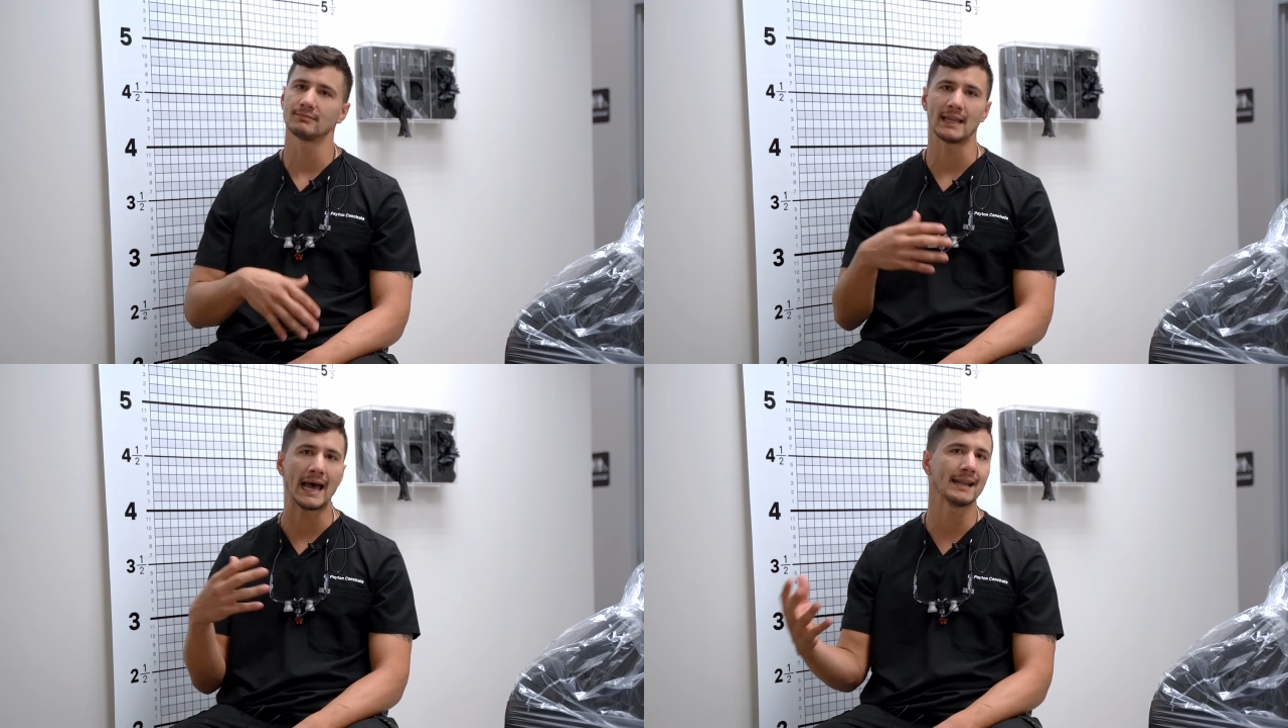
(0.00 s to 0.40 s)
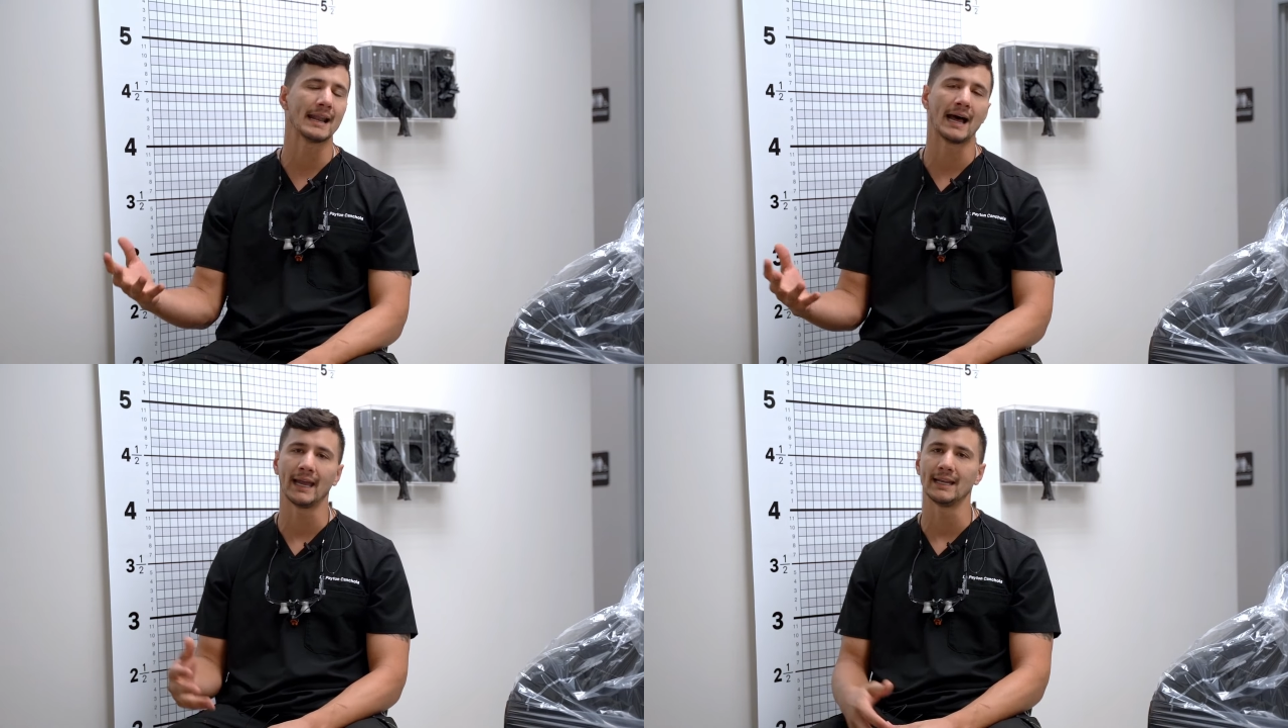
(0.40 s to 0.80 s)
that
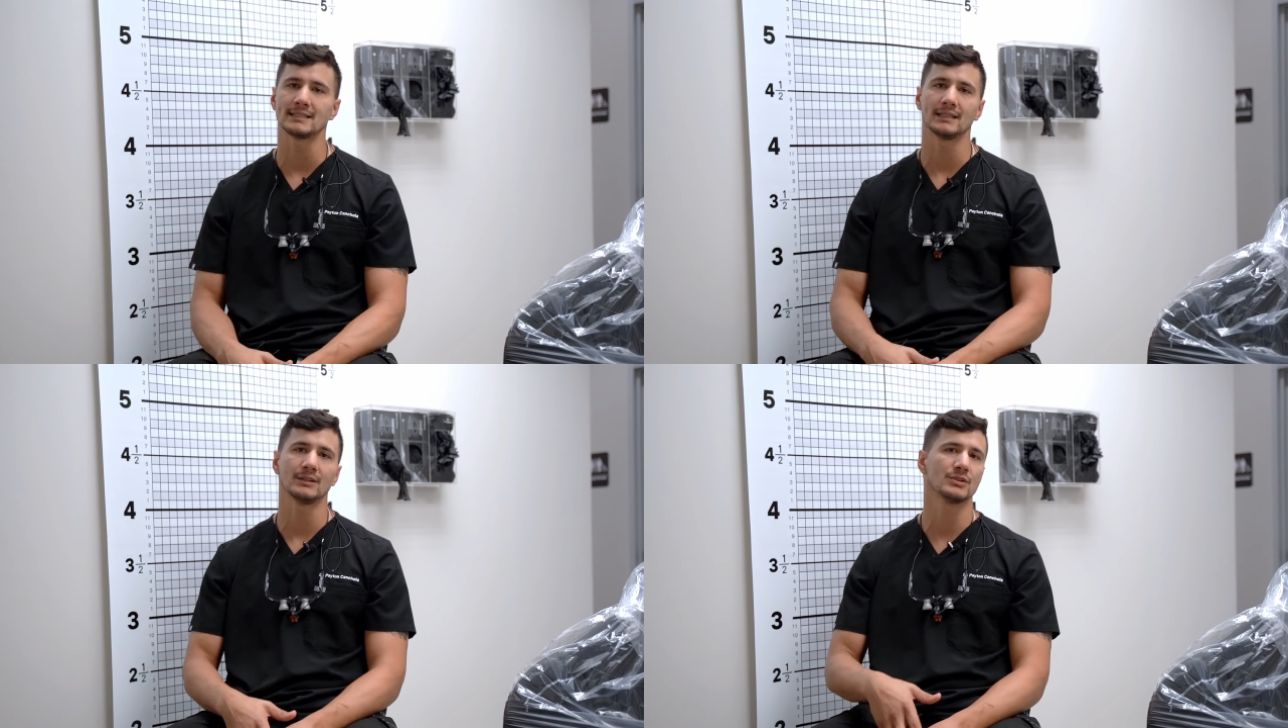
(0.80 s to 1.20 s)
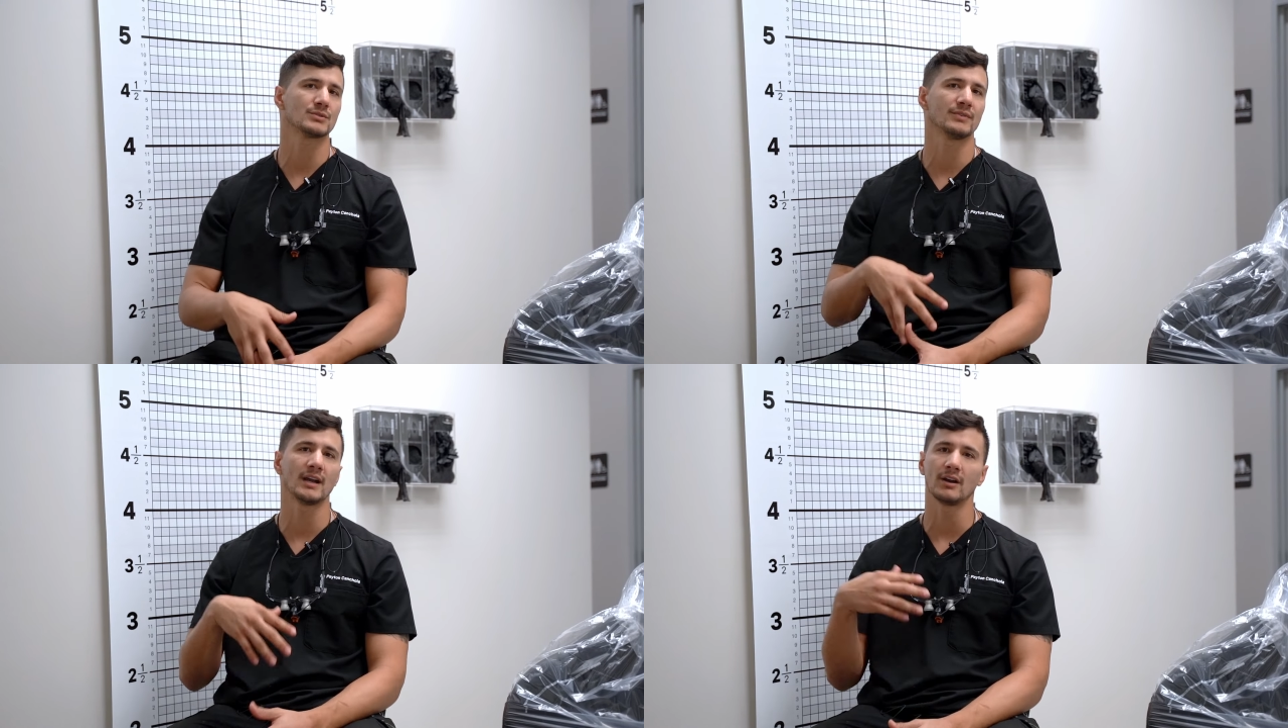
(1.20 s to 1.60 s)
night and he was
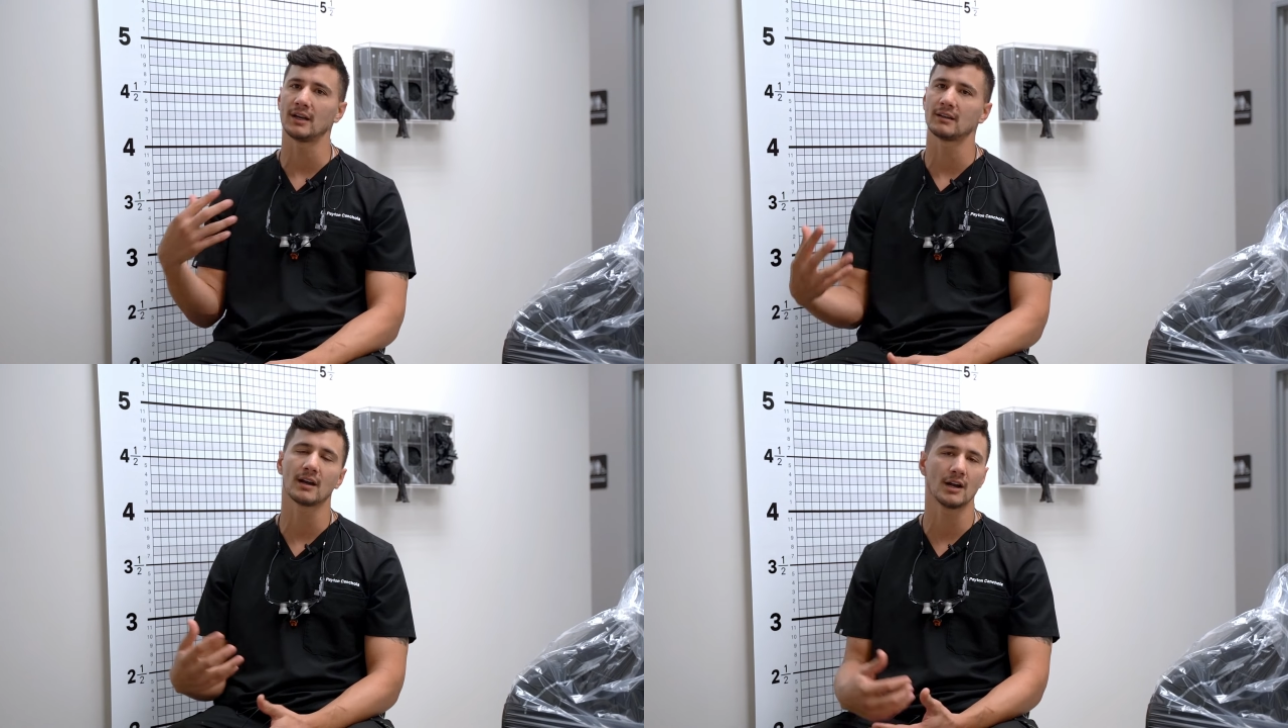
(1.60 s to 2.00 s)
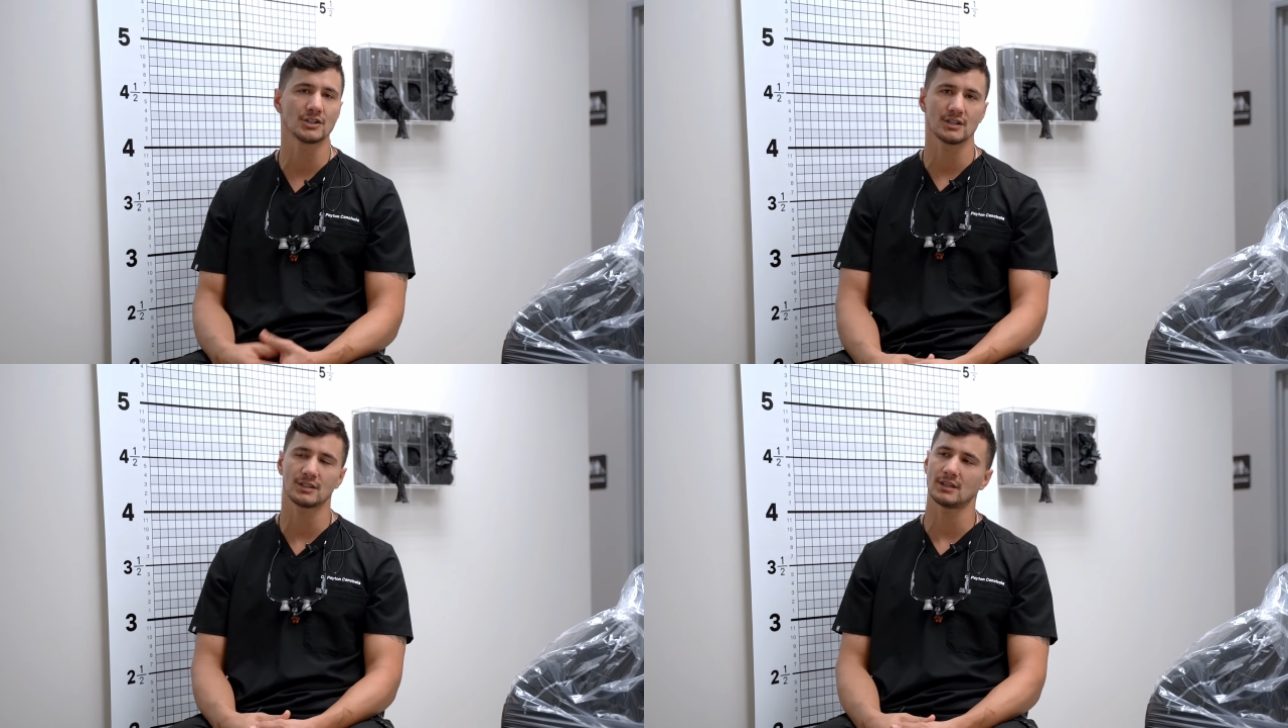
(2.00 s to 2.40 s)
very
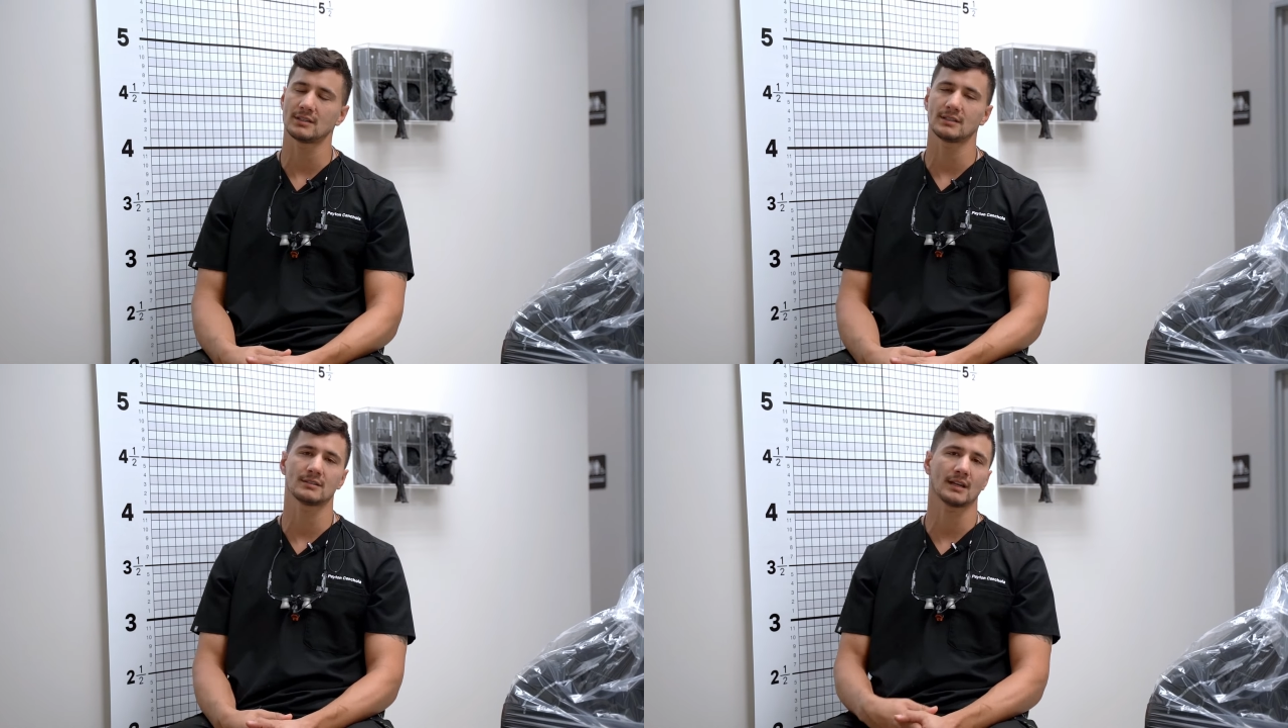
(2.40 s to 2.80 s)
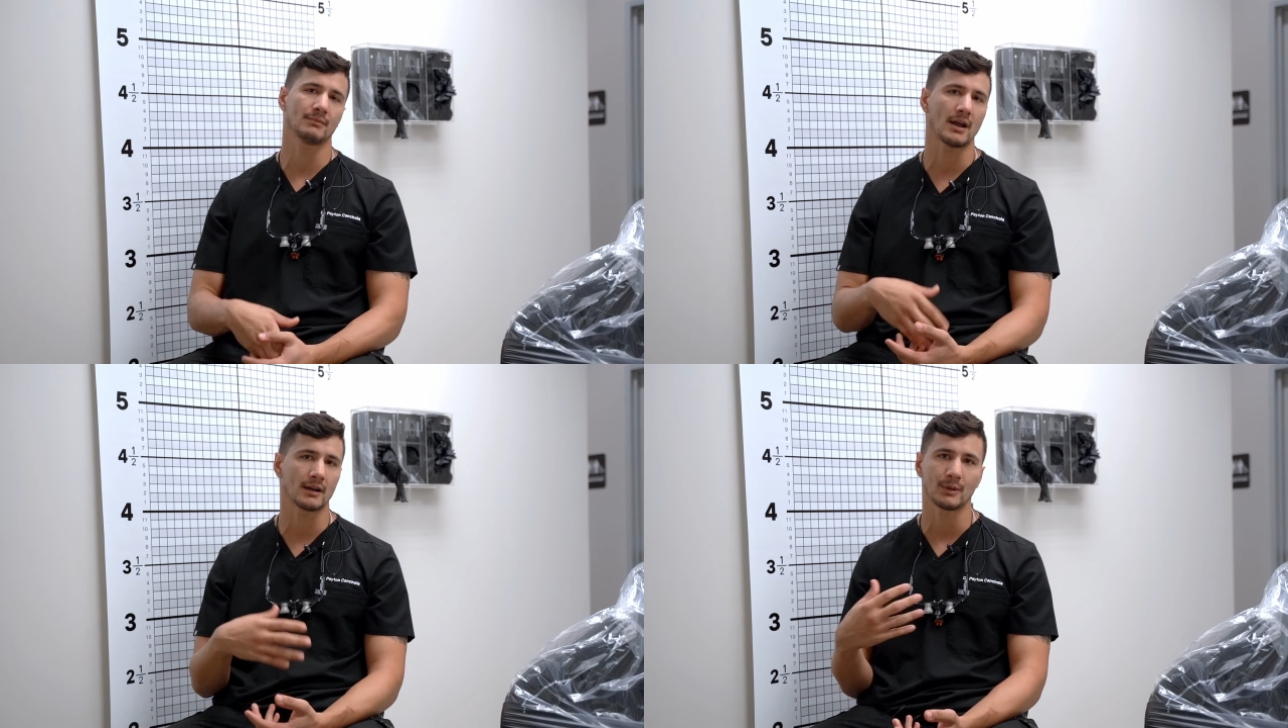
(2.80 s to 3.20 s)
conscientious. He's like,
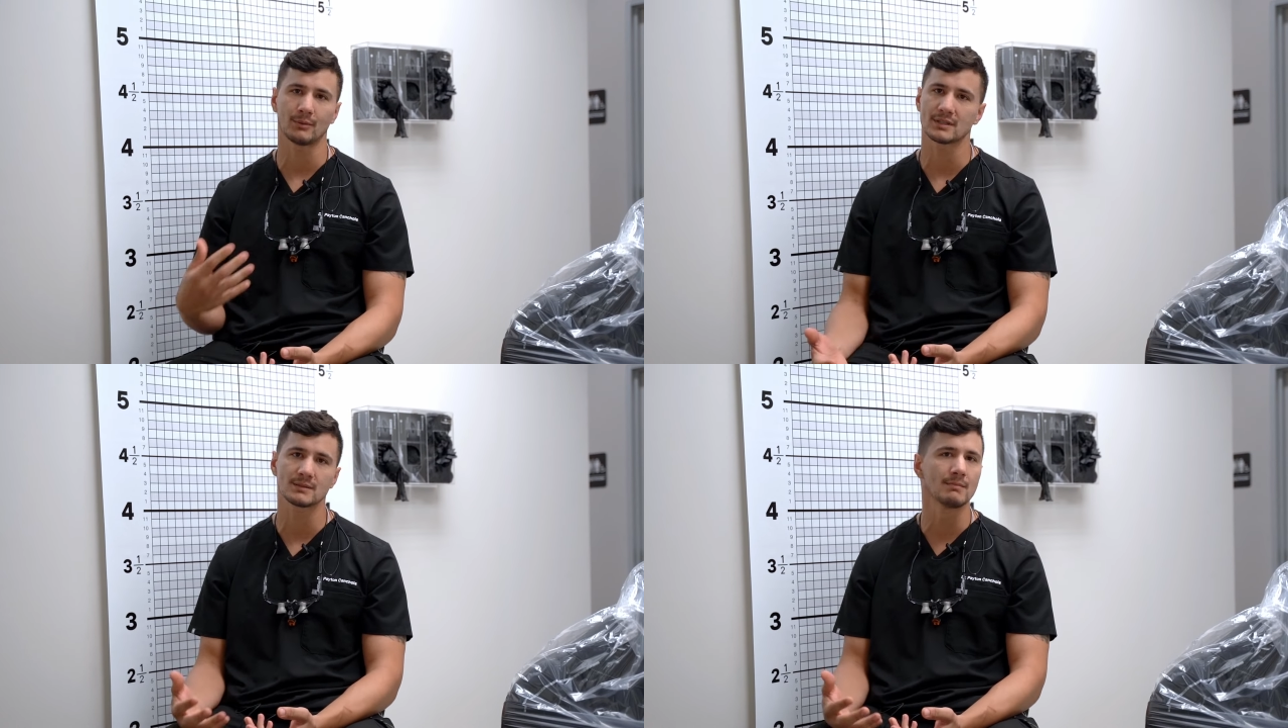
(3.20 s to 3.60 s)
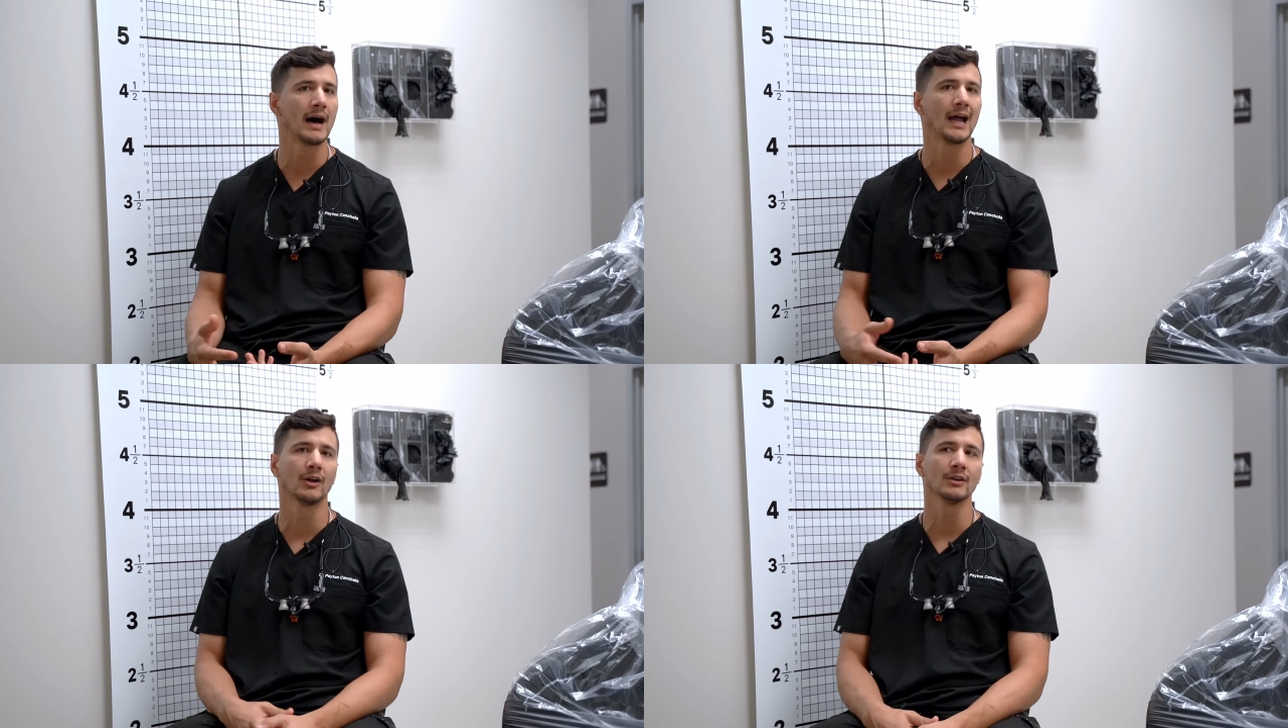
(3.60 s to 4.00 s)
I'm not gonna be able to
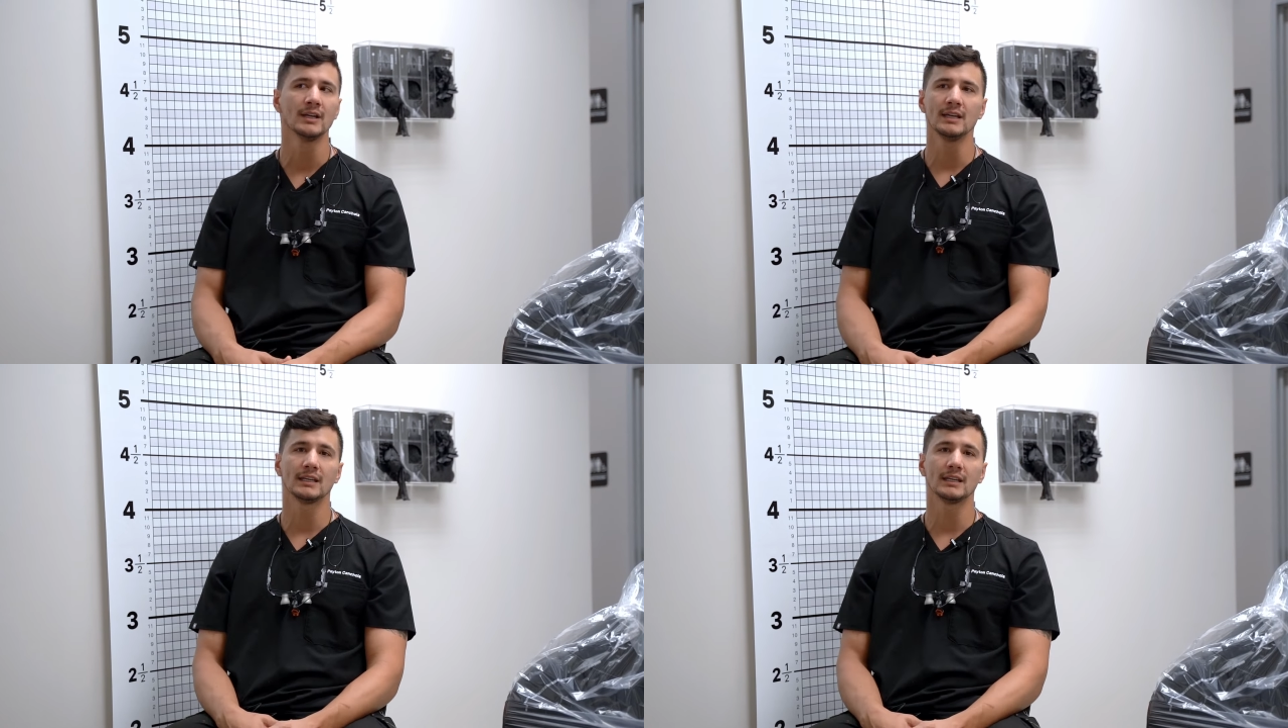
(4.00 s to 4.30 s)
smile.